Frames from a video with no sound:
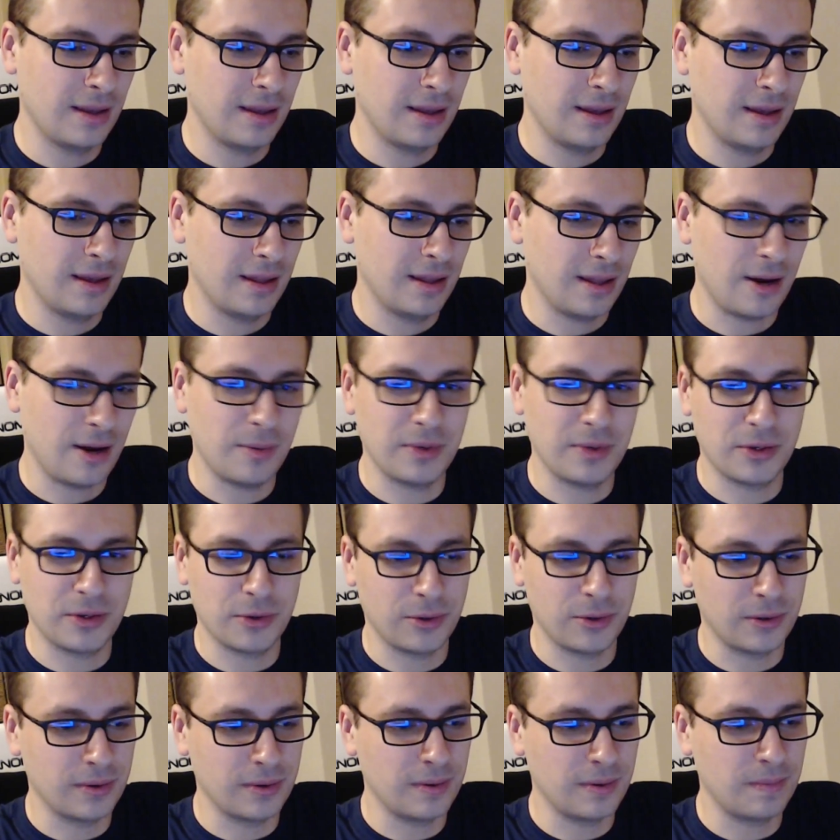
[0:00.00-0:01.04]
That would be
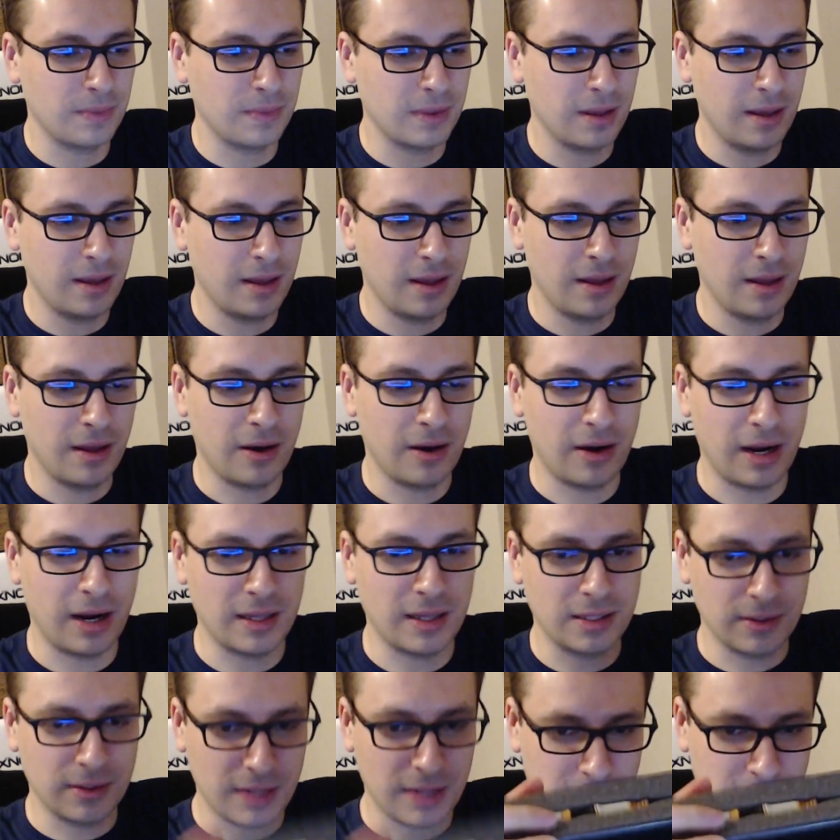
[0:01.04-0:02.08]
cool. Alright,
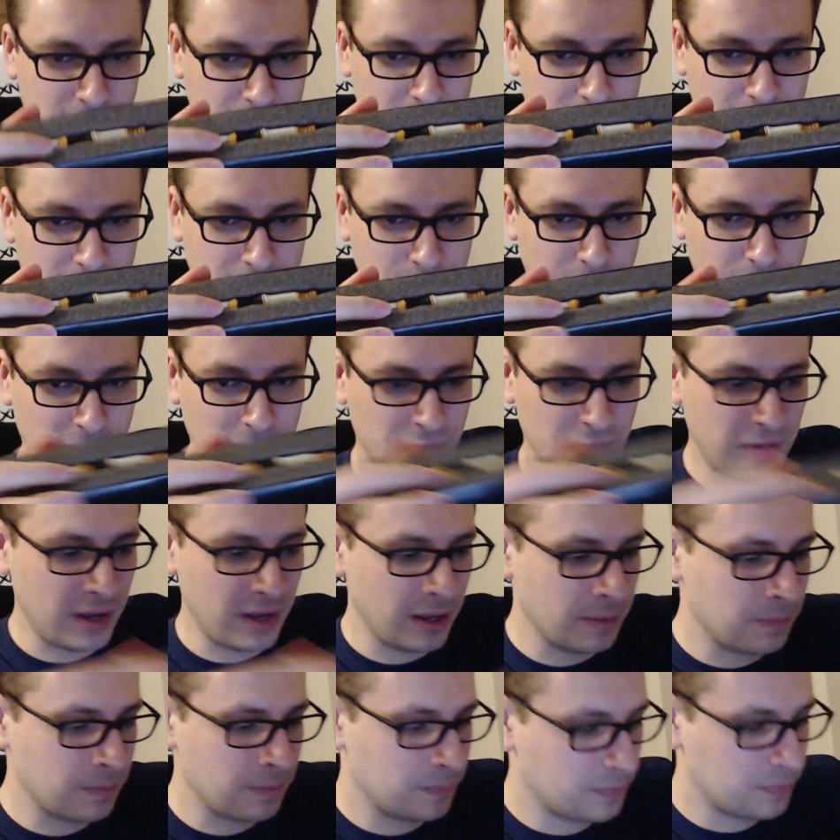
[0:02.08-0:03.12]
so that's one
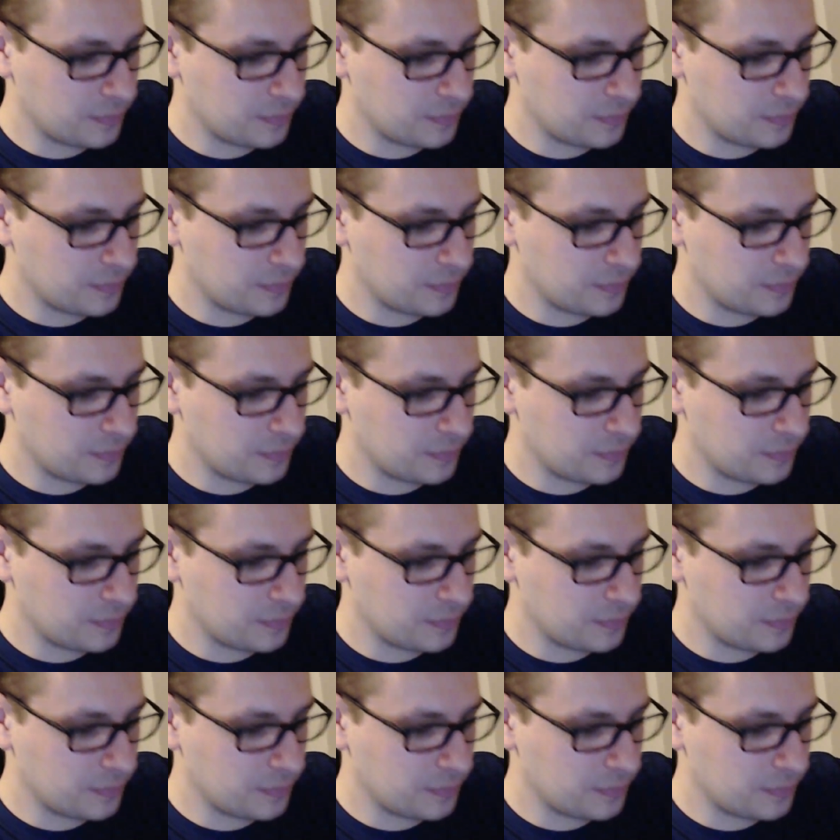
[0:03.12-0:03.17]
thing.